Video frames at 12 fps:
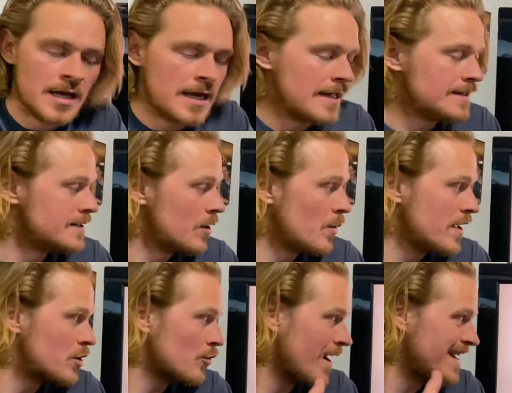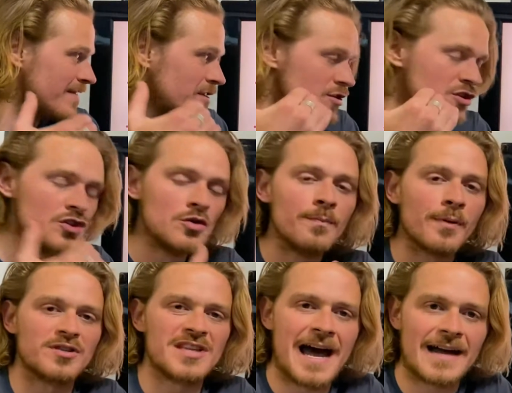until we created the super
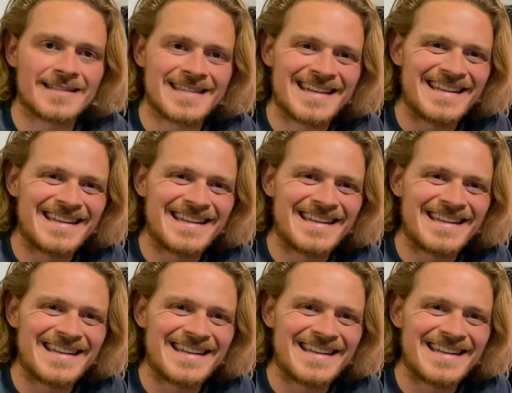toxin in